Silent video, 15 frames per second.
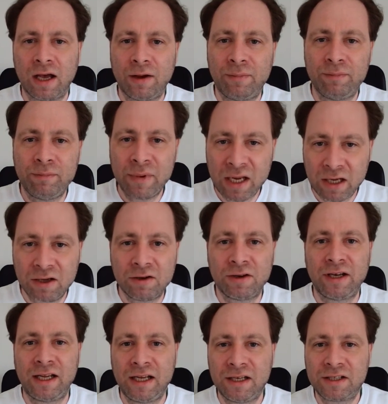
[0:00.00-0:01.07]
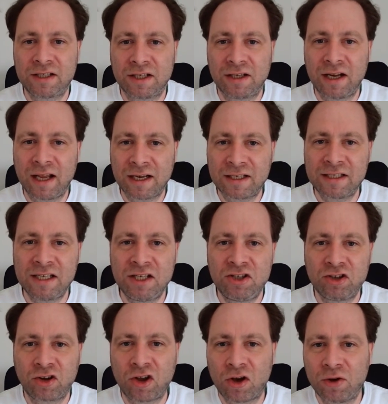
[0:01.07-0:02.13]
meet your needs and exceed
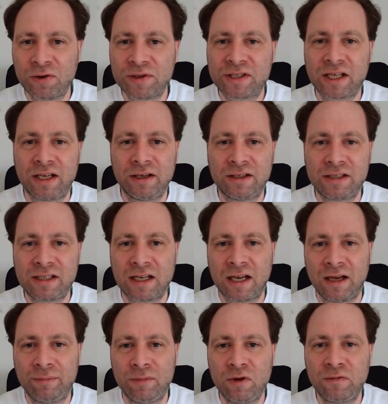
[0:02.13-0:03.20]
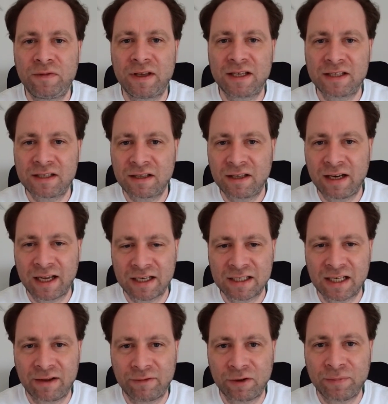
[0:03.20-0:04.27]
your goals and move things to the next
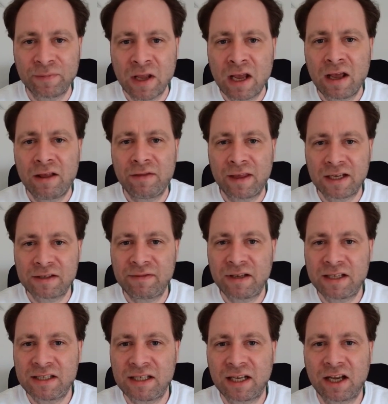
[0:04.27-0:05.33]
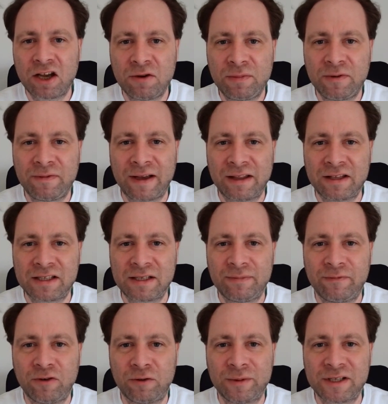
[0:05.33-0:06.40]
level. Thanks for listening. I hope you found this
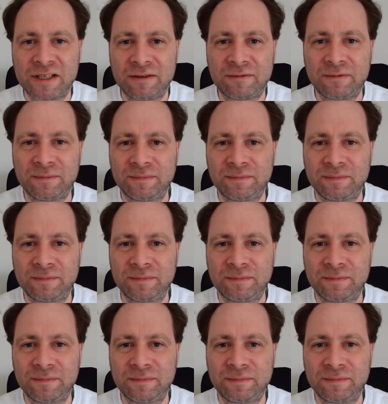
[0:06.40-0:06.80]
informative.